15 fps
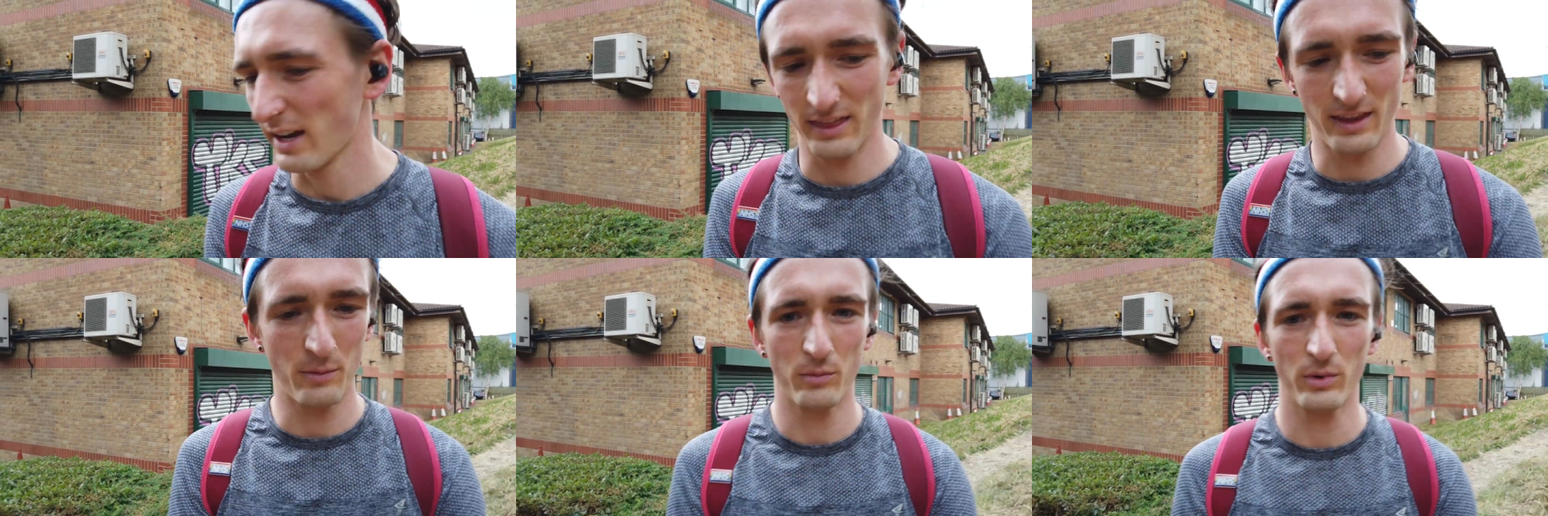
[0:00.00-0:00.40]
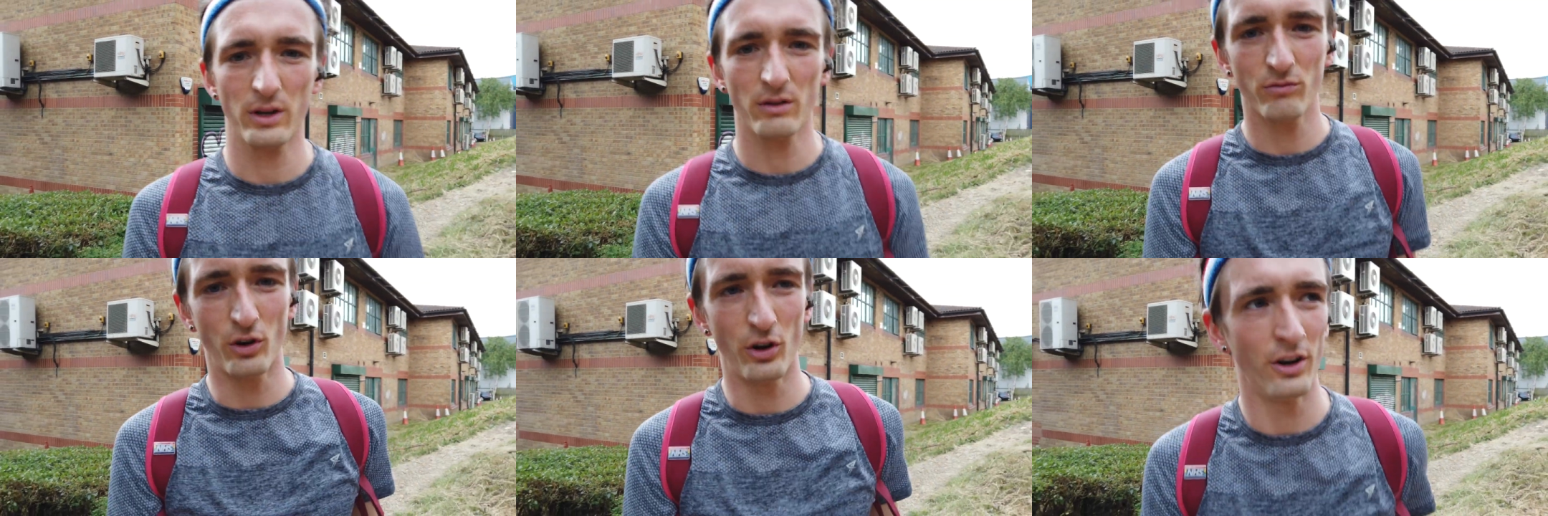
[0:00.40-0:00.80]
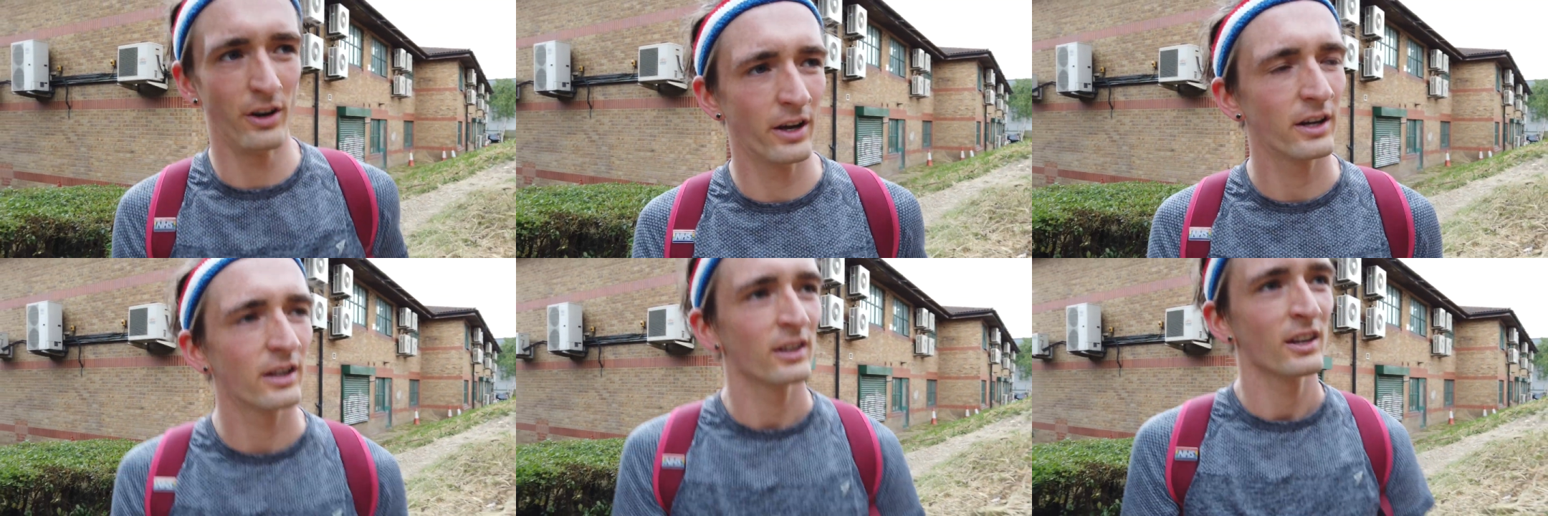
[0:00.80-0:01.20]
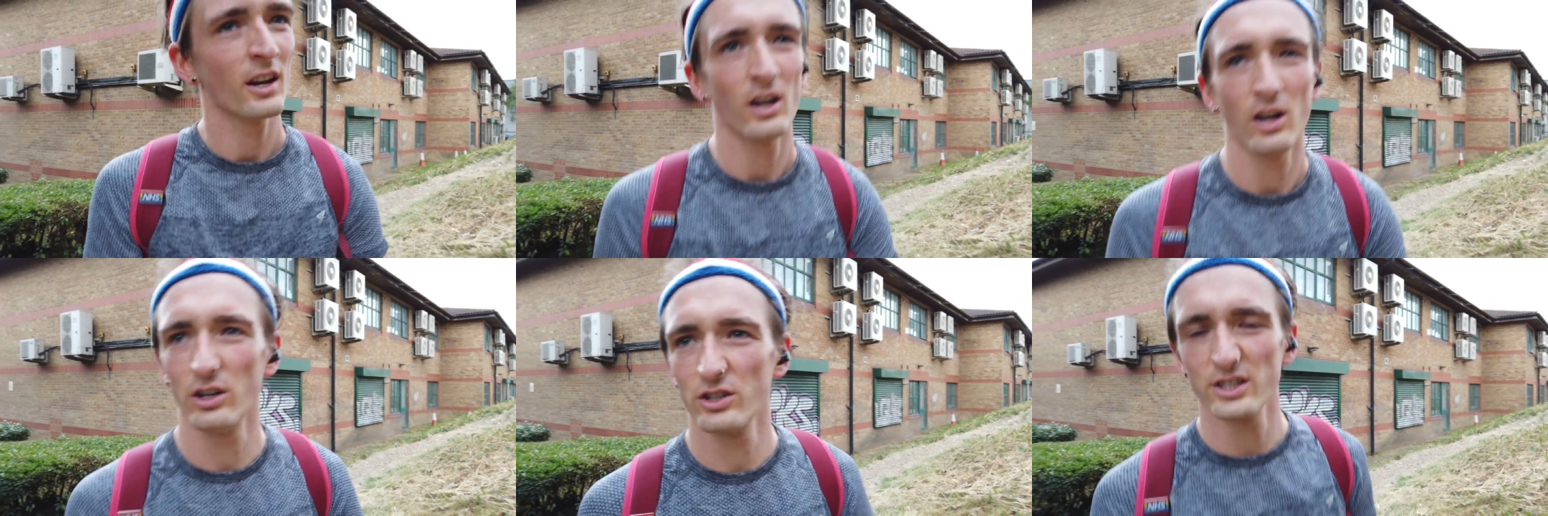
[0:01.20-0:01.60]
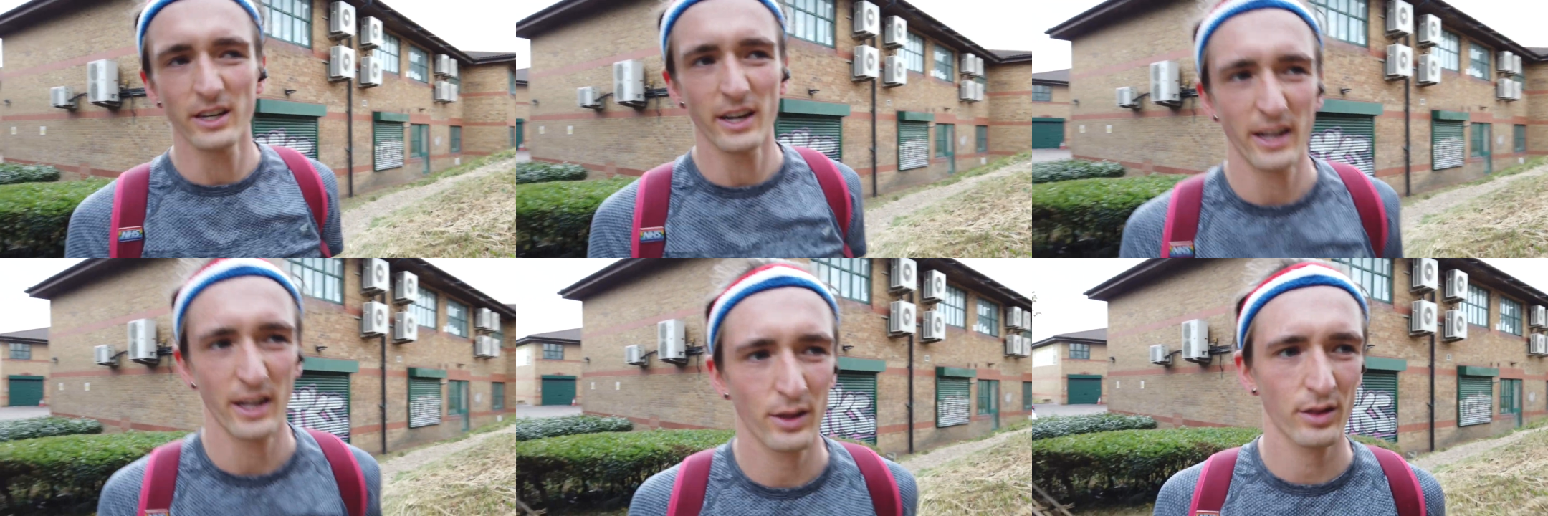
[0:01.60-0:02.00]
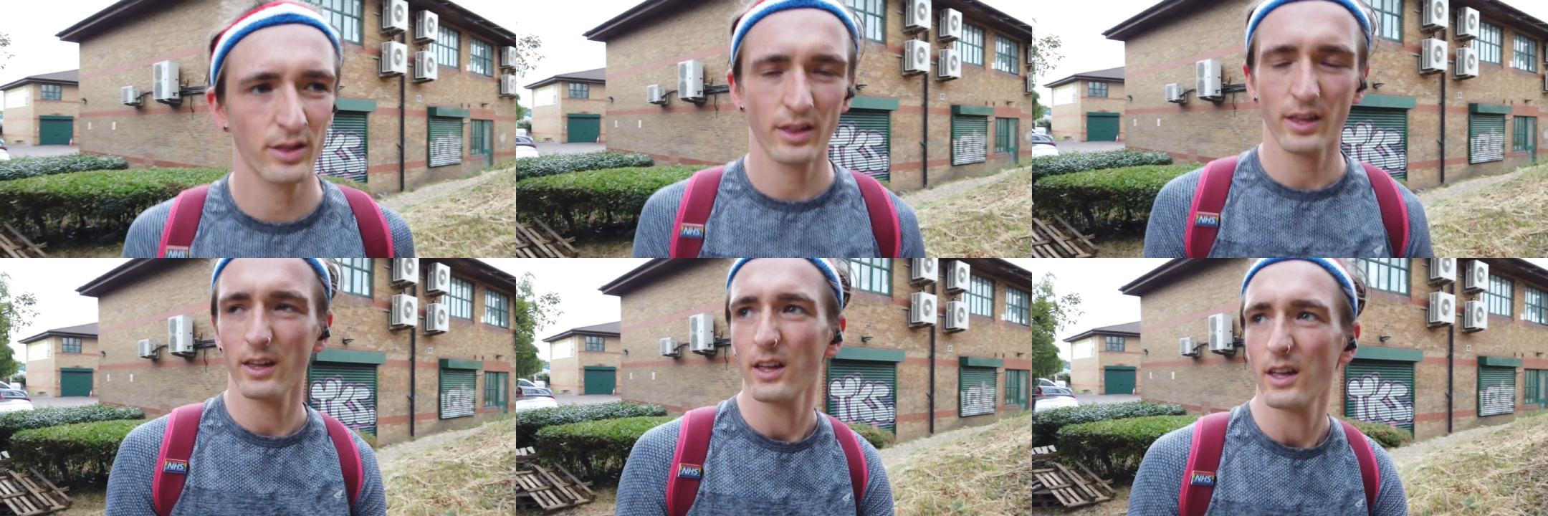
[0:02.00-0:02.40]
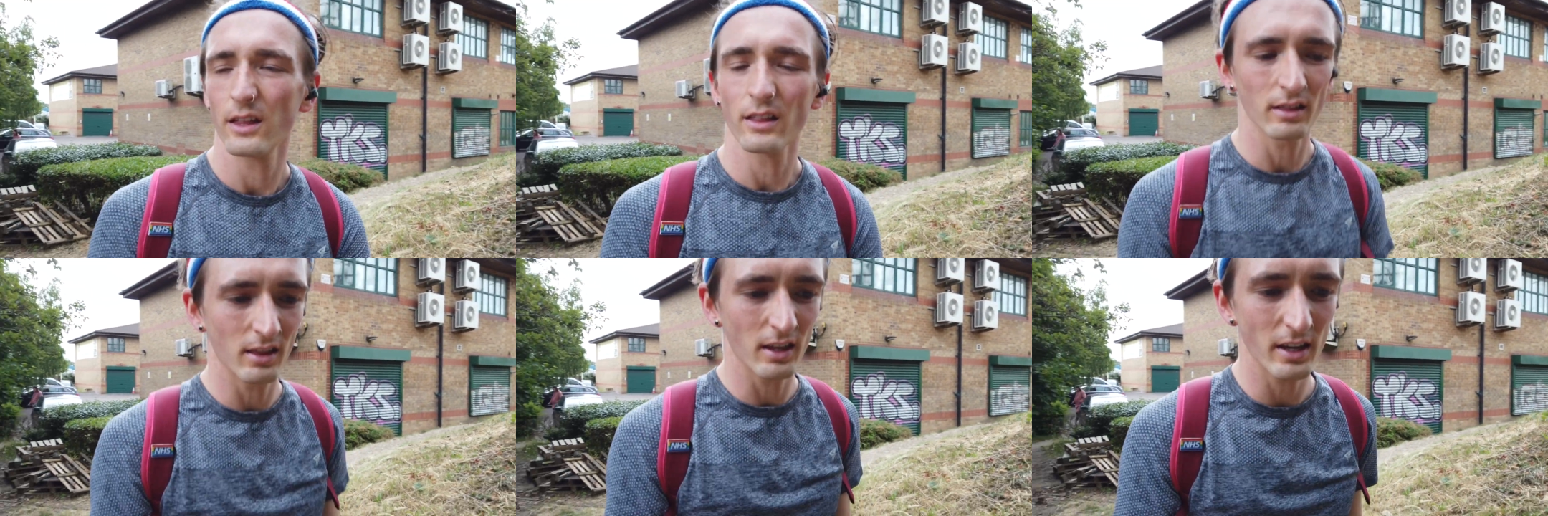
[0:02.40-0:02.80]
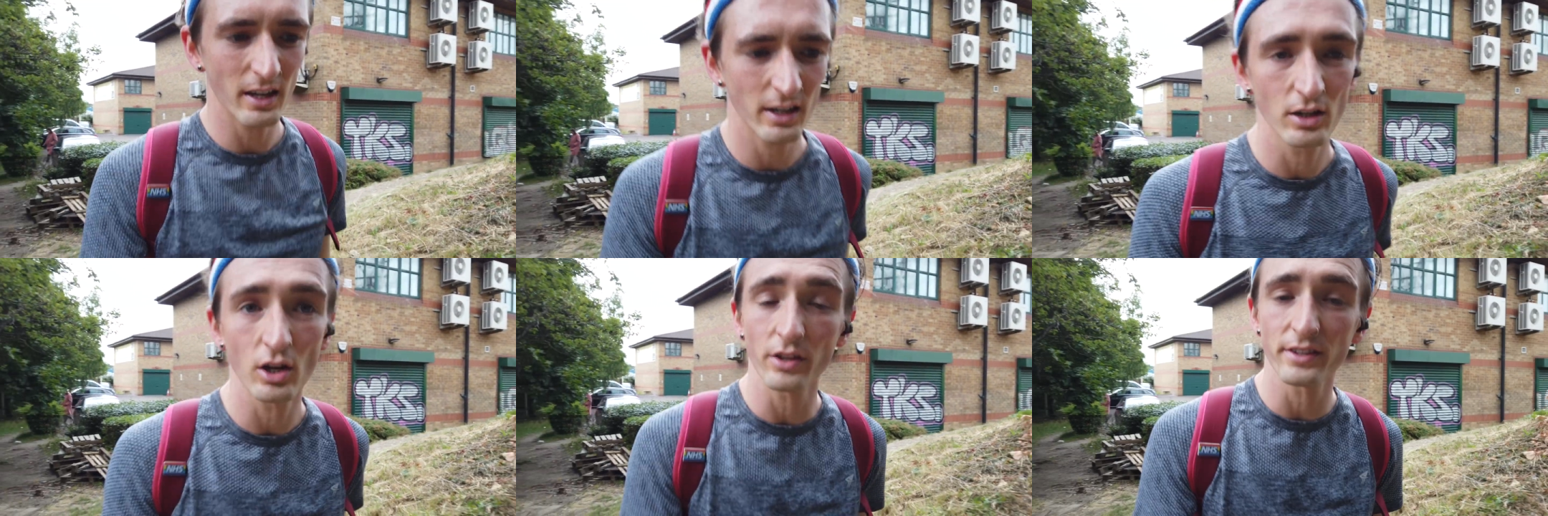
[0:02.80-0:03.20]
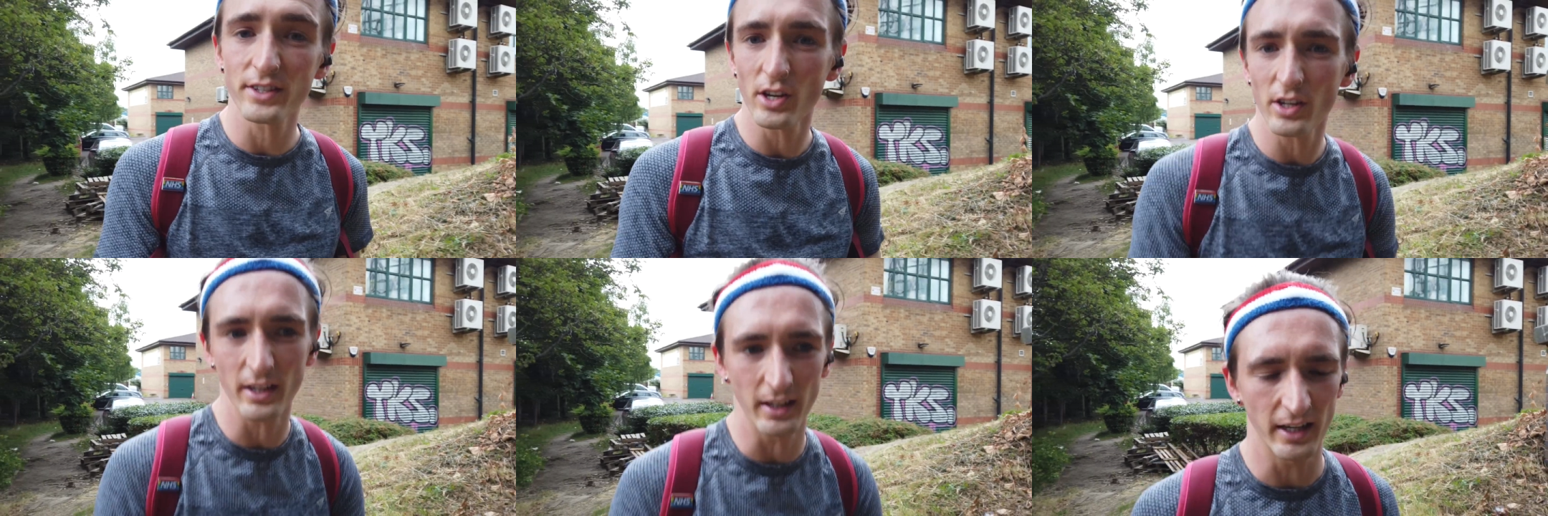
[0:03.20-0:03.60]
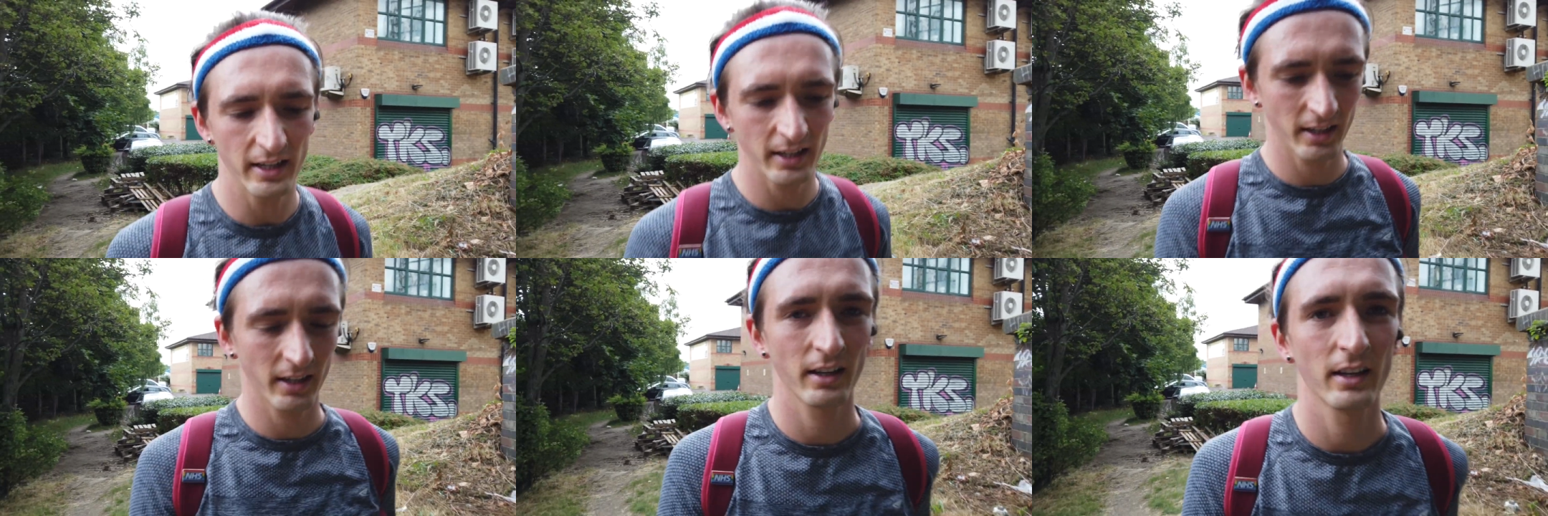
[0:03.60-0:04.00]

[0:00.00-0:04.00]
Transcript: and then we run underneath the North Circular.